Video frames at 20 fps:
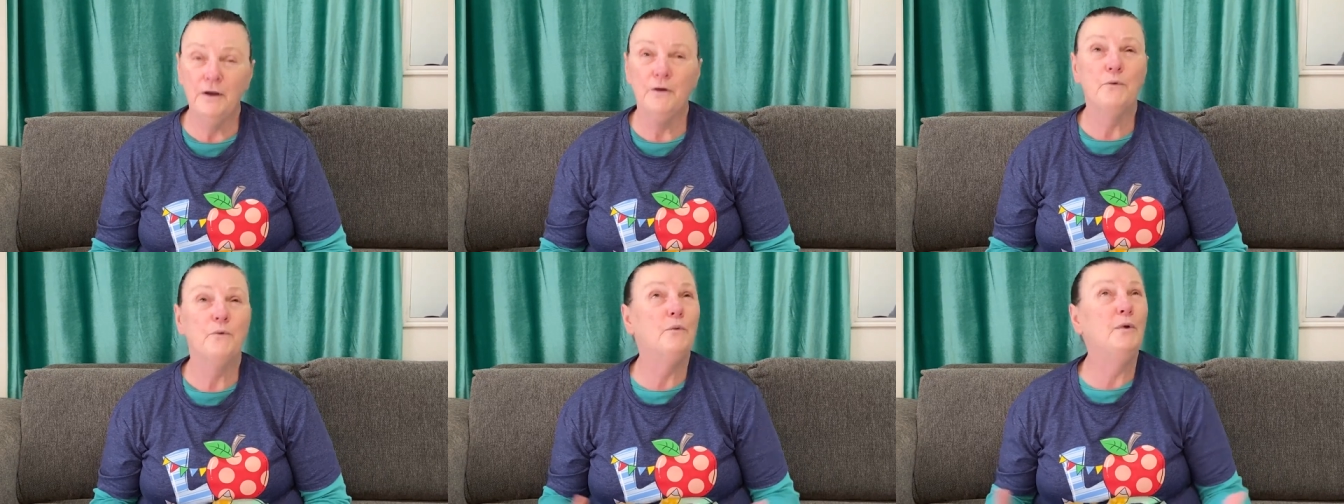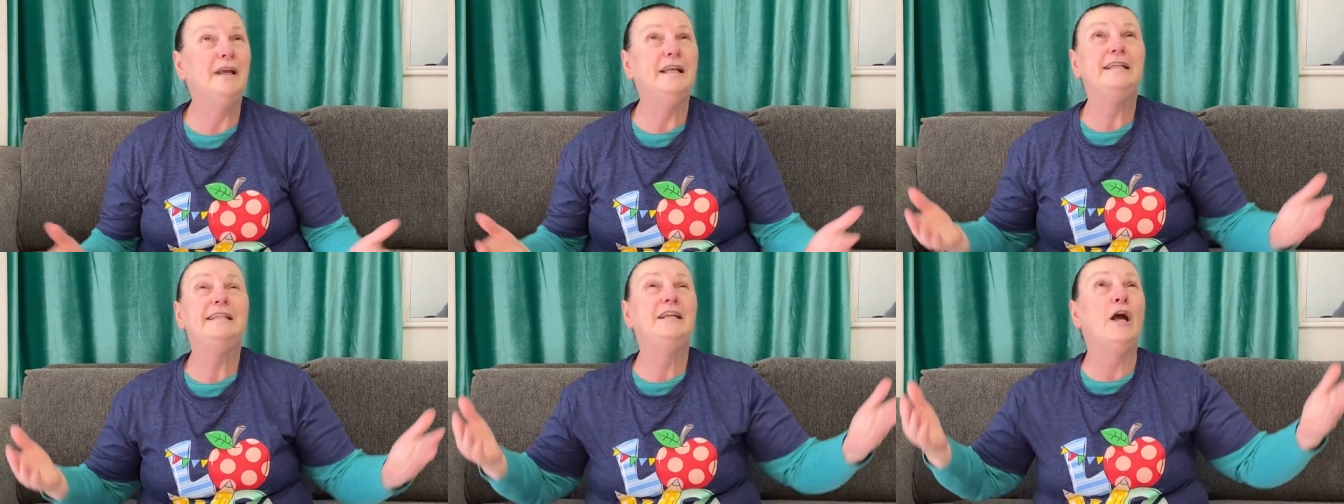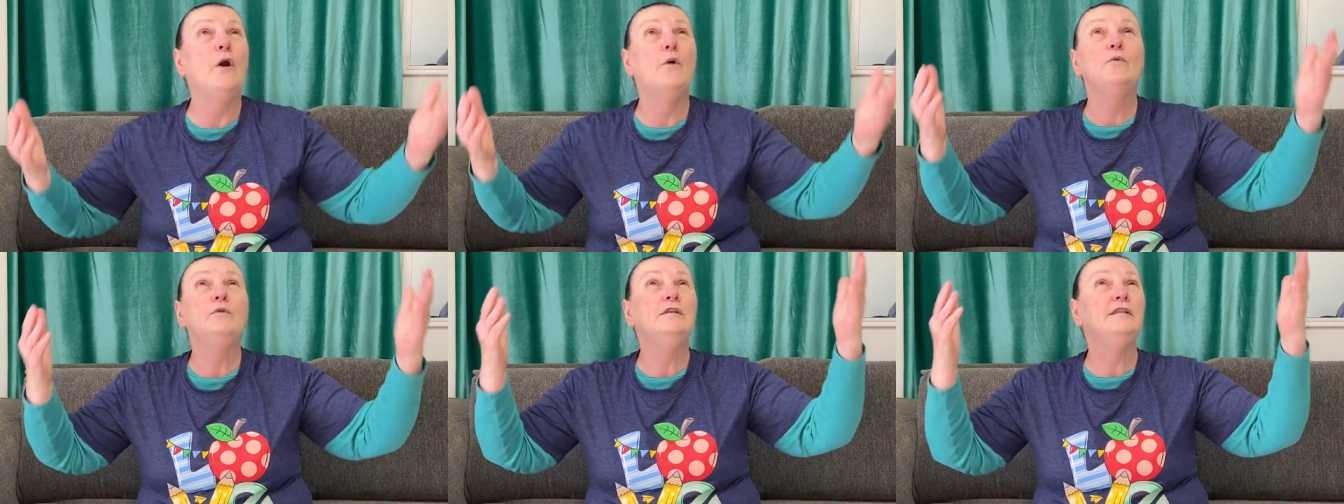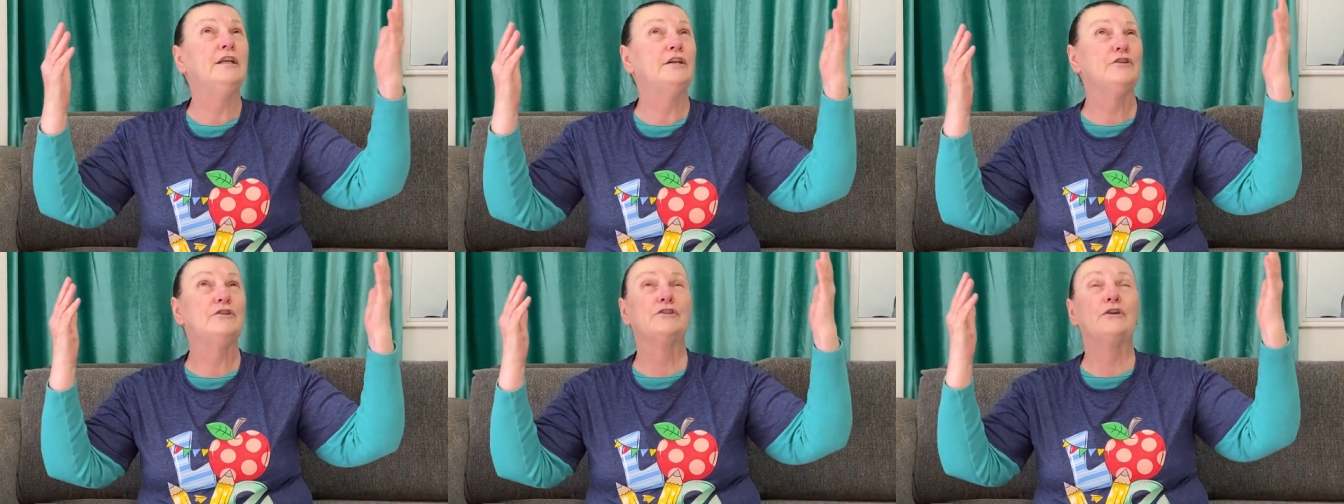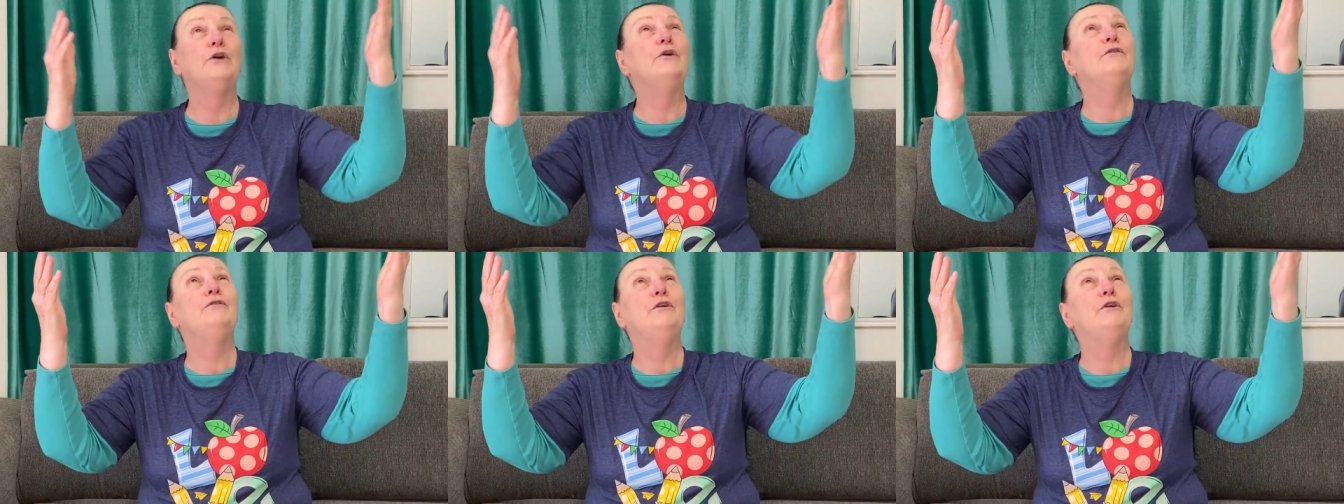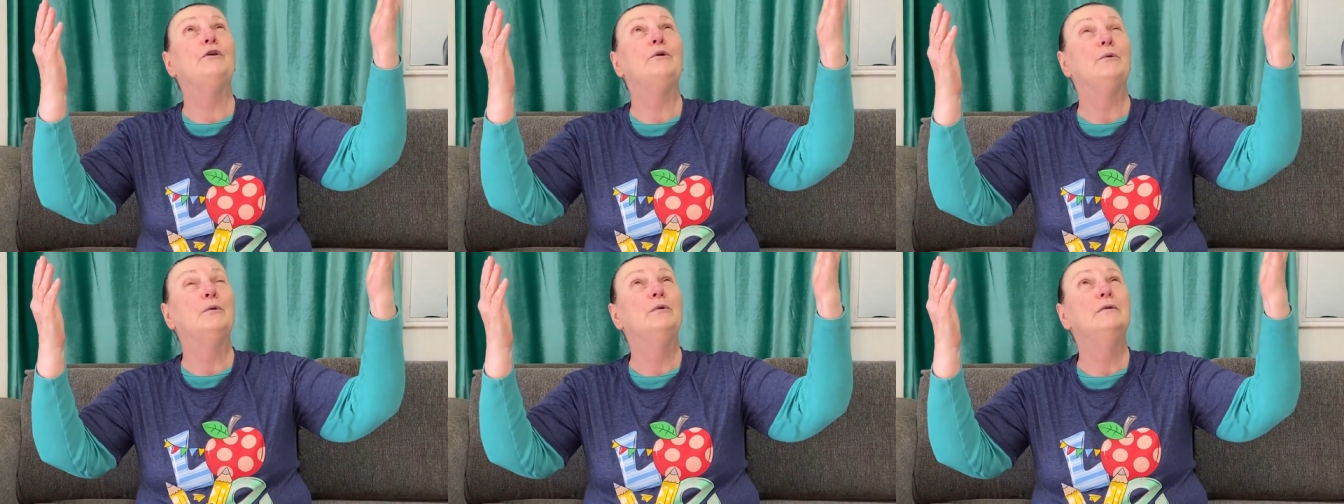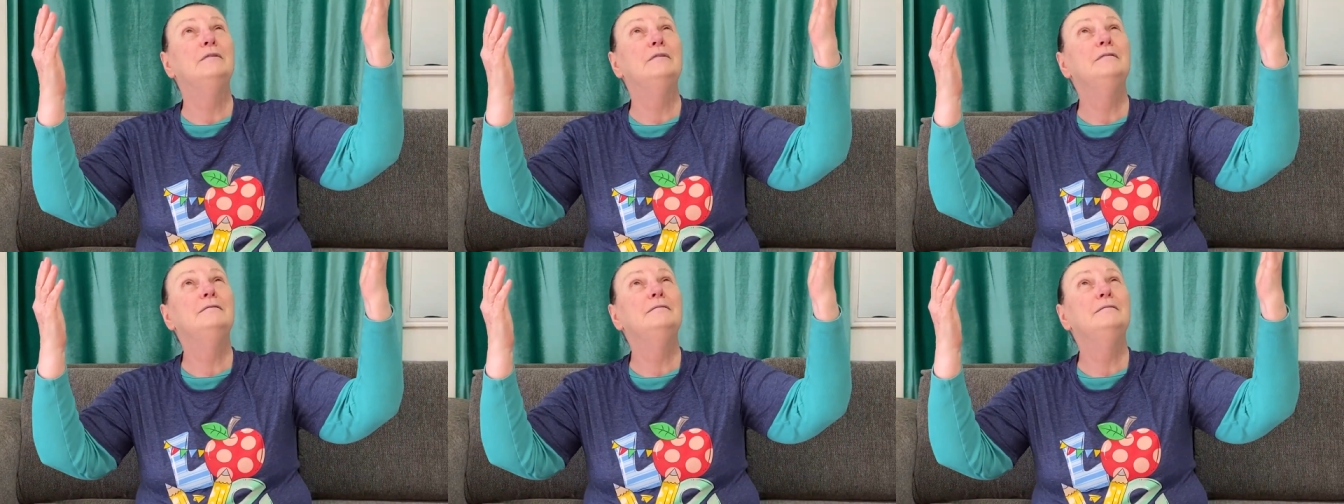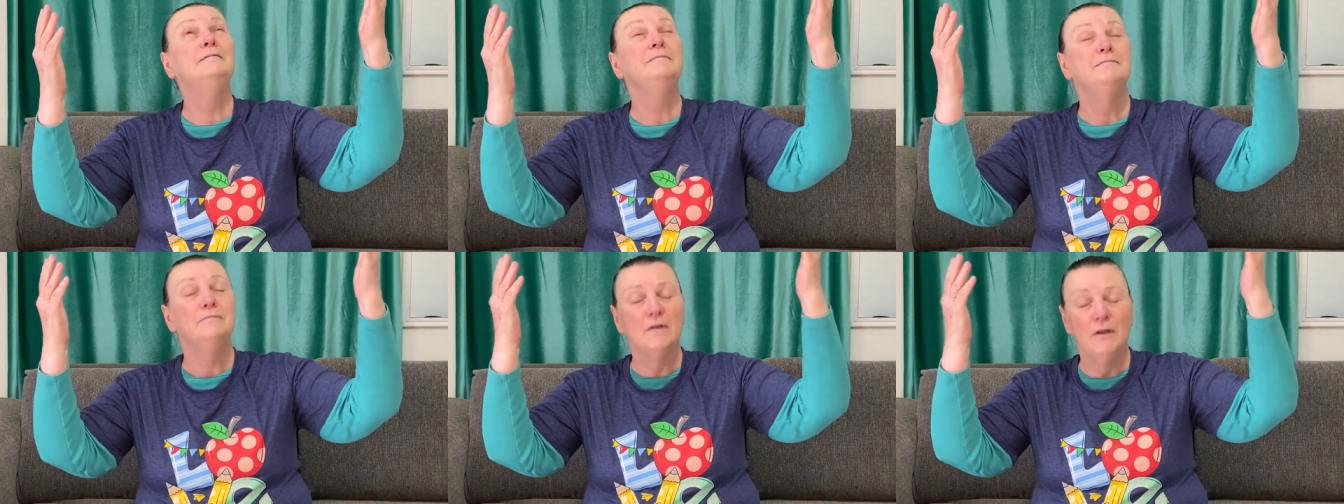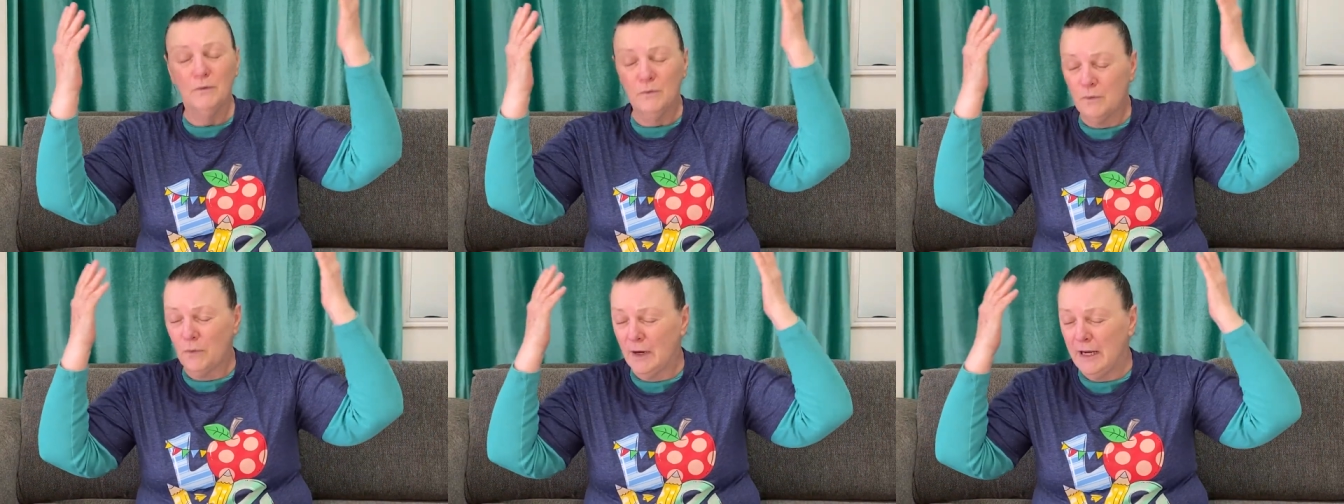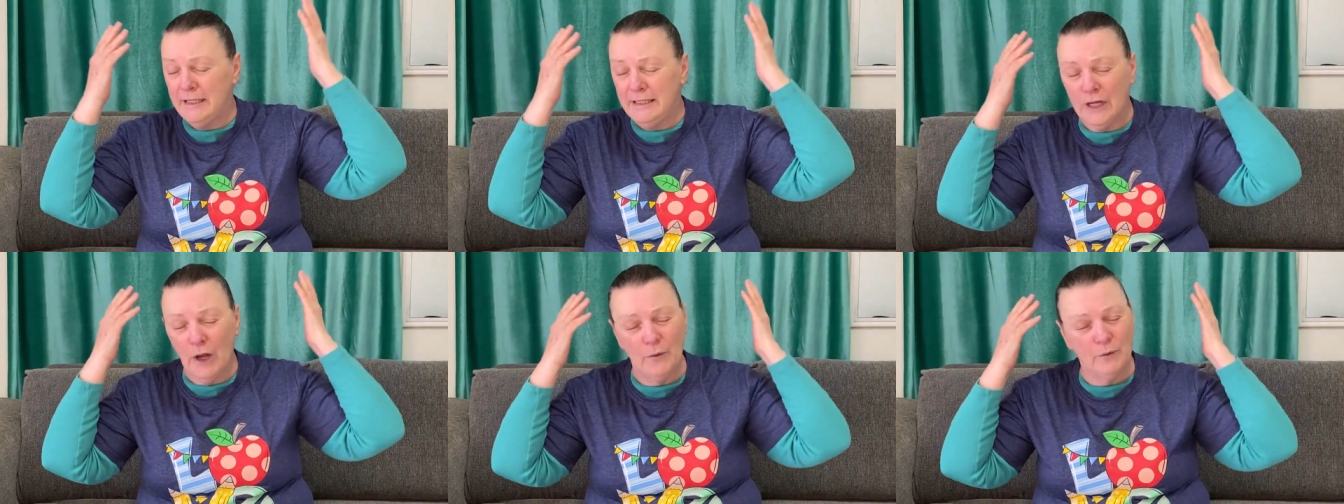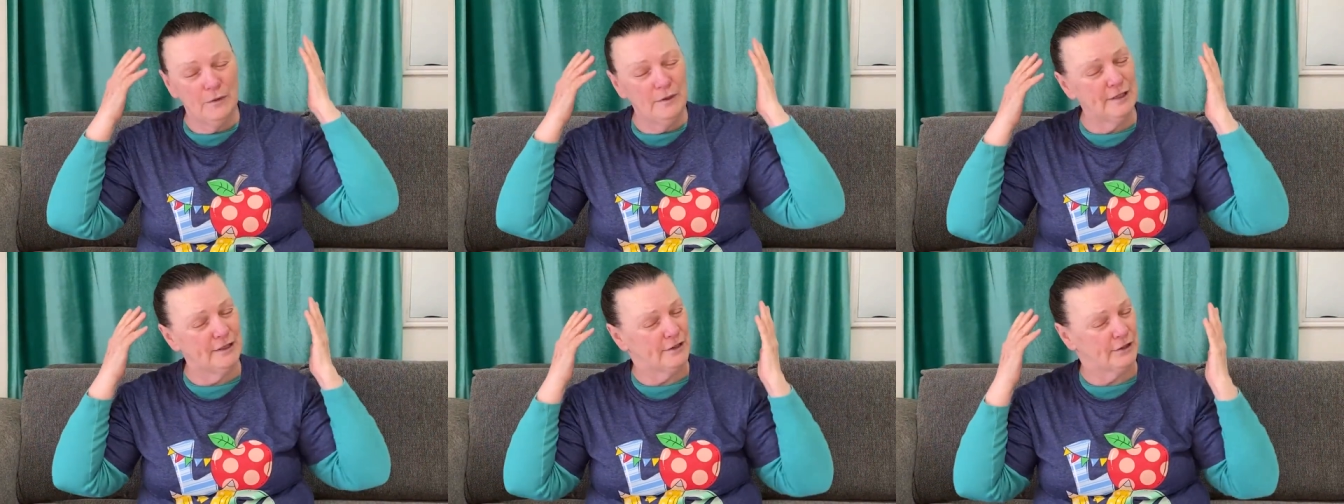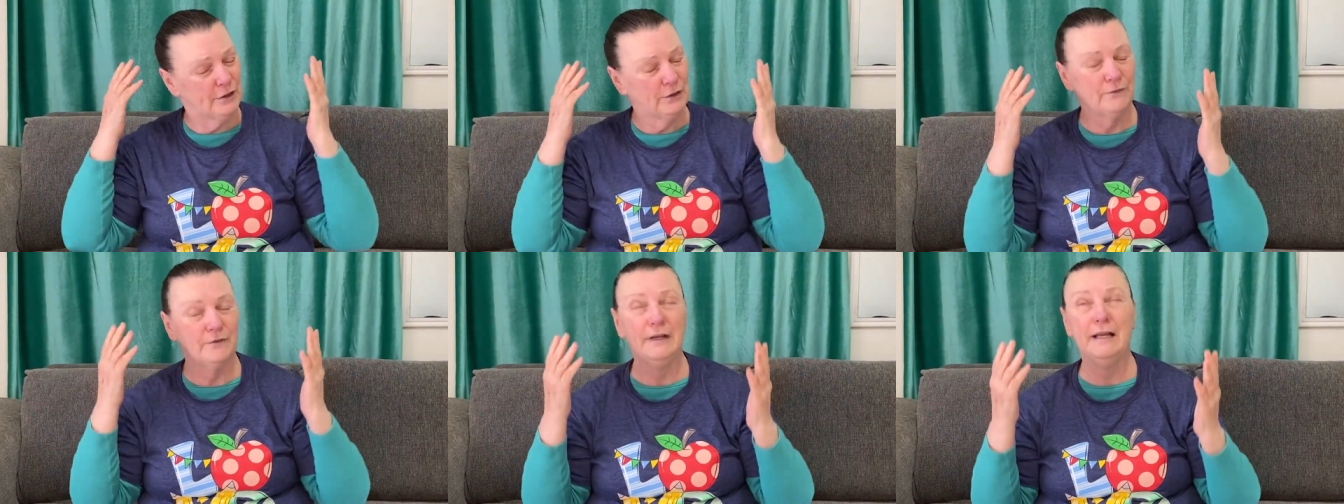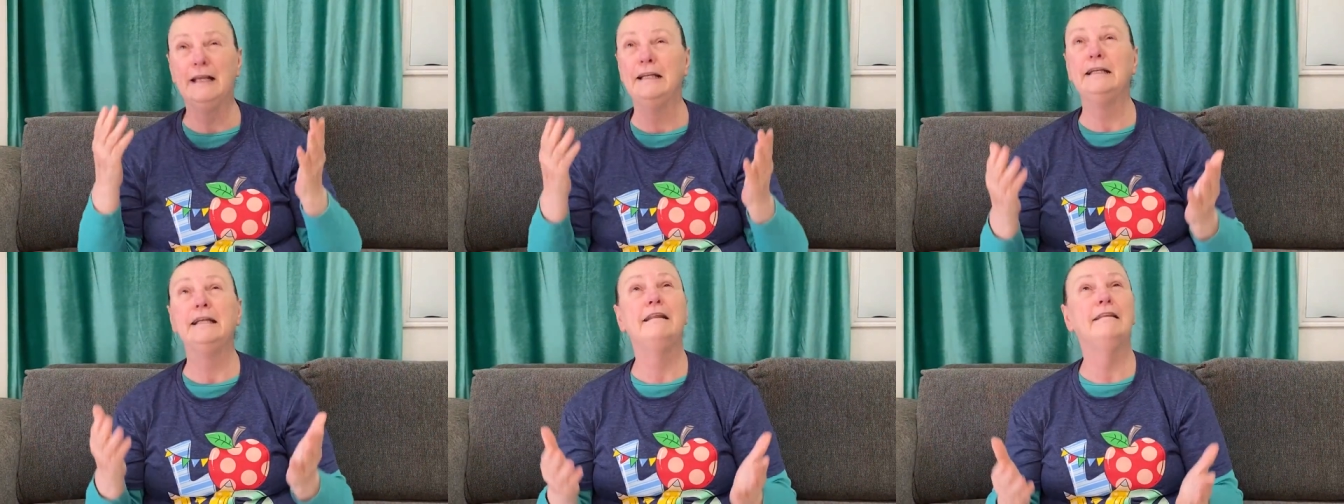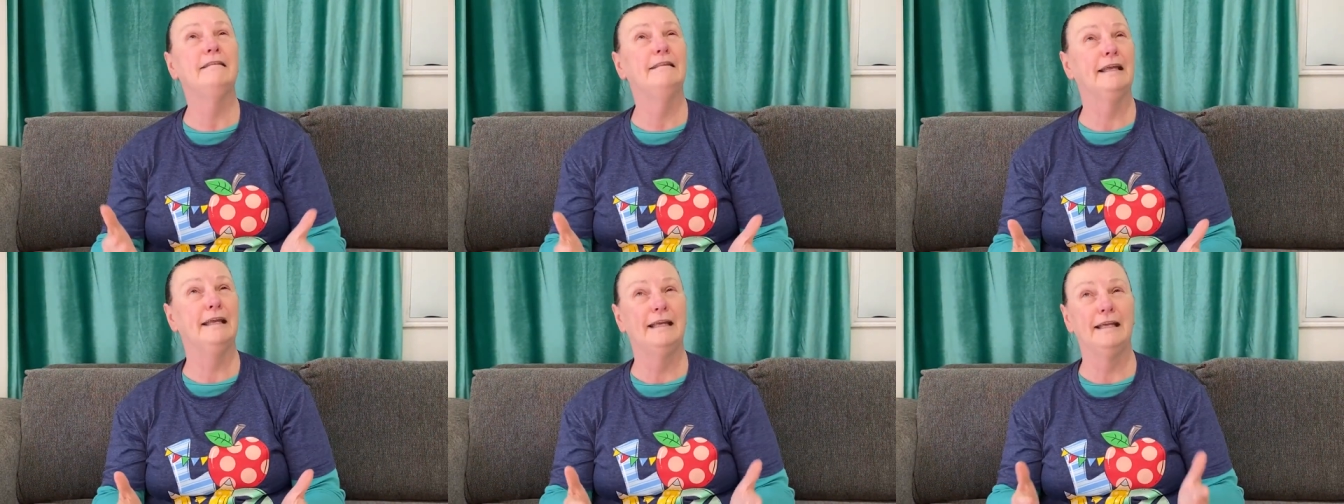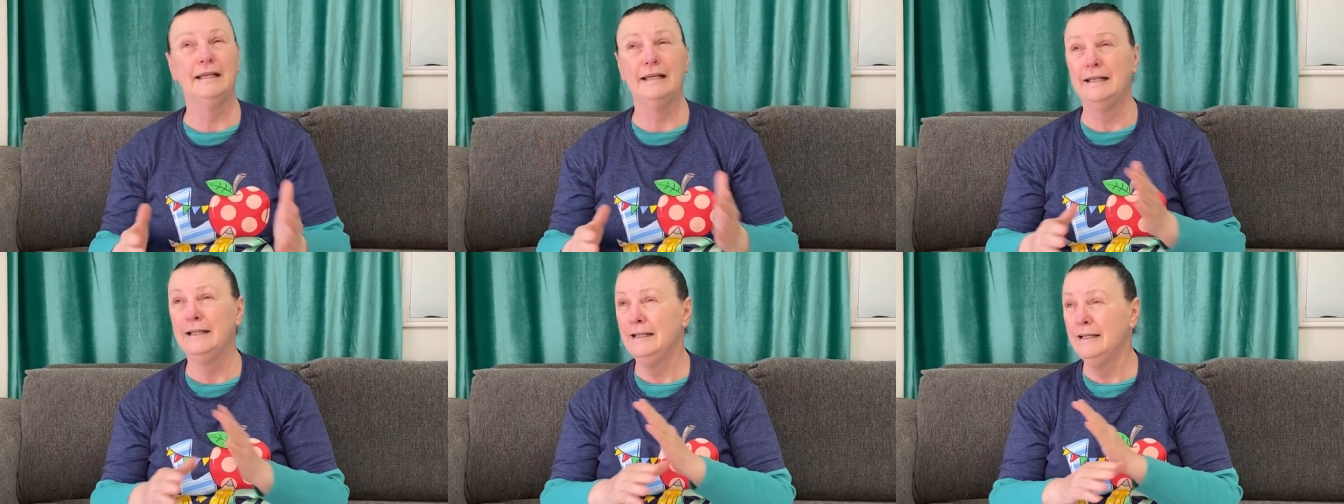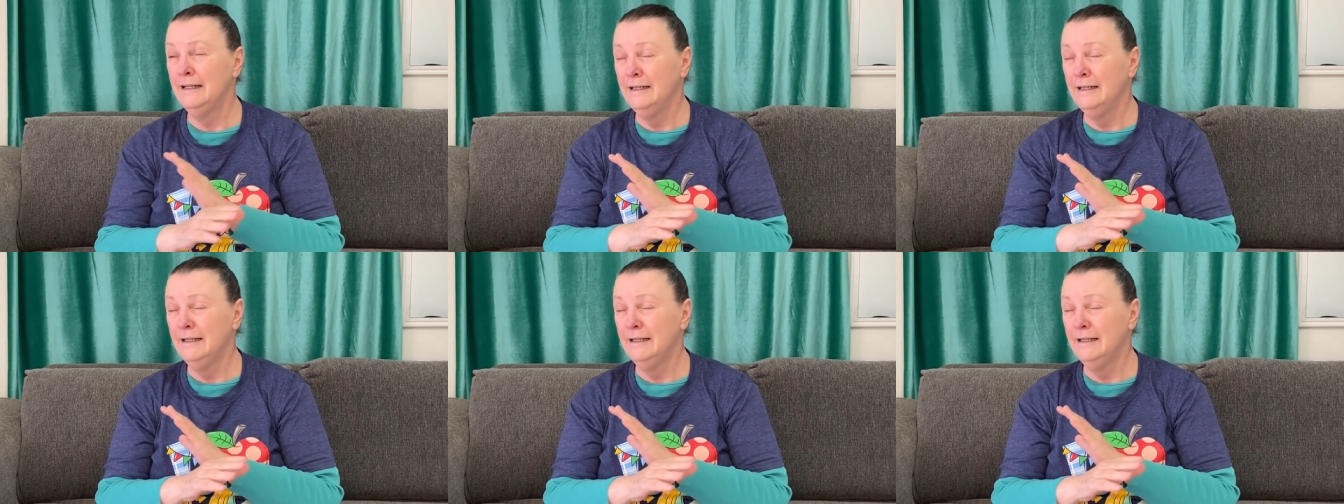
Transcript: We don't deserve you. We don't deserve anything.